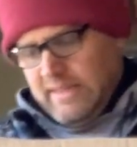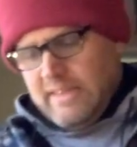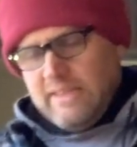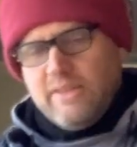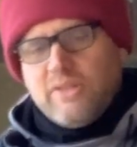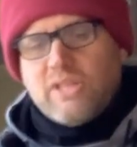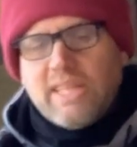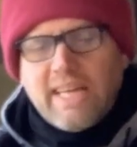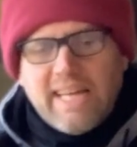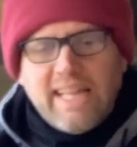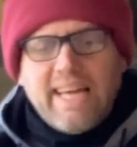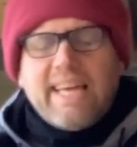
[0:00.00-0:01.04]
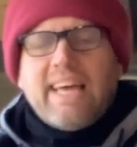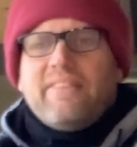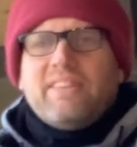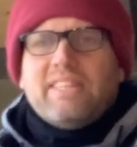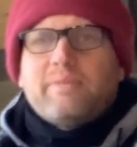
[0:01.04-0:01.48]
Usually I like
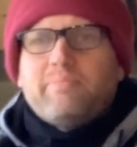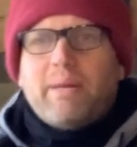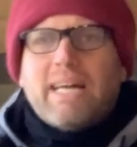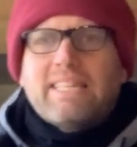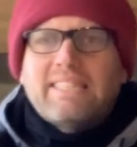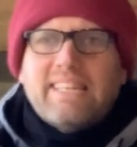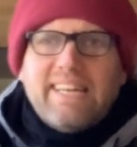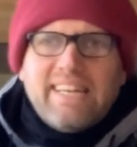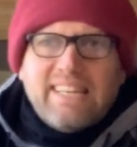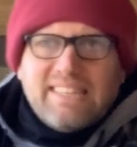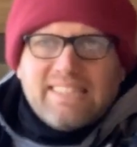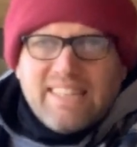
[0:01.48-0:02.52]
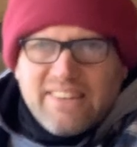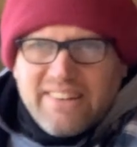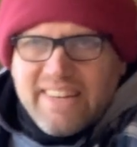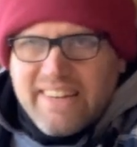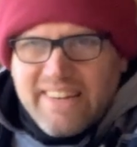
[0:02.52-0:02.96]
having this box of nails
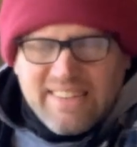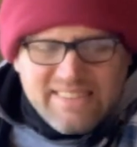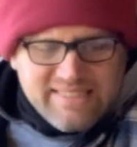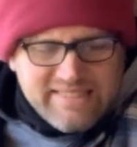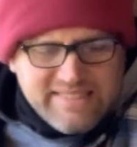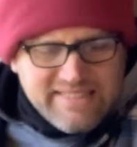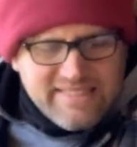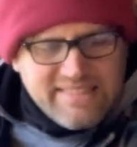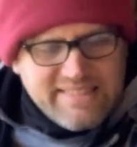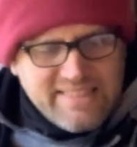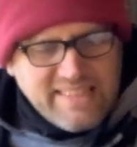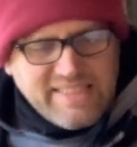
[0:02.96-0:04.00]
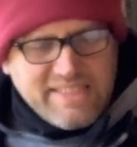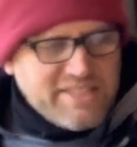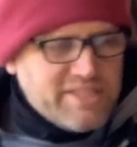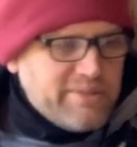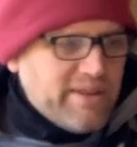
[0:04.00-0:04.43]
under here. That's
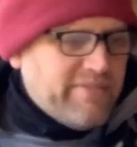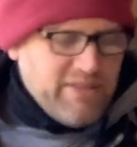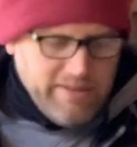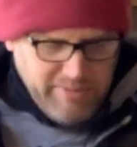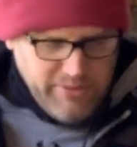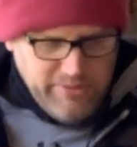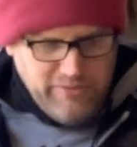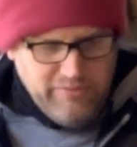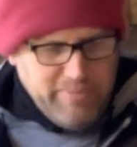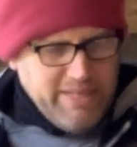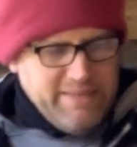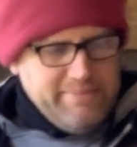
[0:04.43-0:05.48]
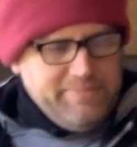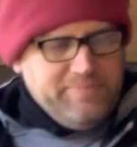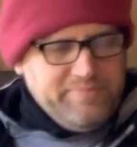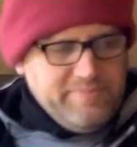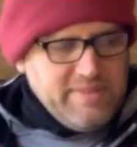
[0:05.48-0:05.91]
just too heavy to move, but
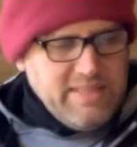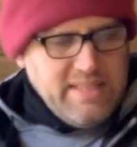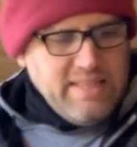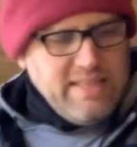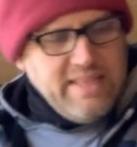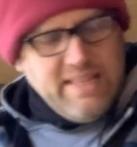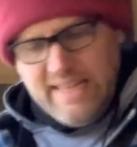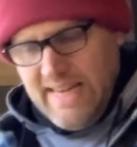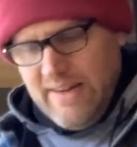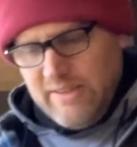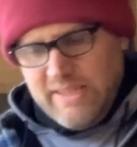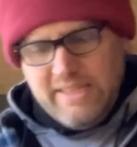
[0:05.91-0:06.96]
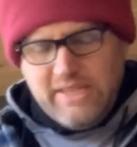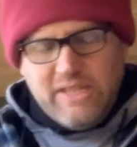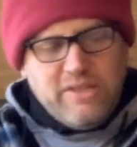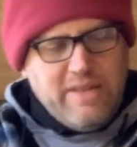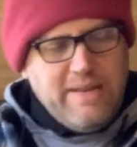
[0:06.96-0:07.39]
now it's just
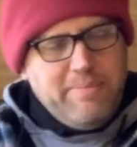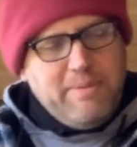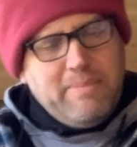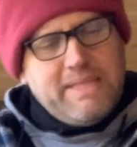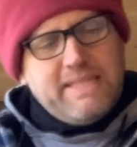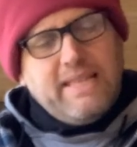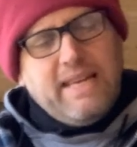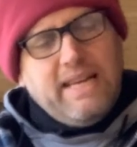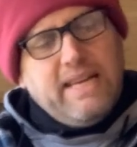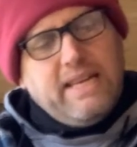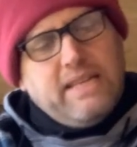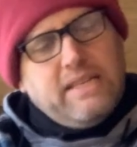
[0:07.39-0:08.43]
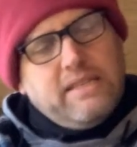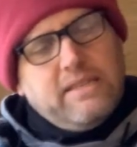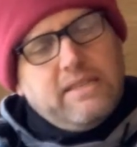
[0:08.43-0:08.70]
cramping my style.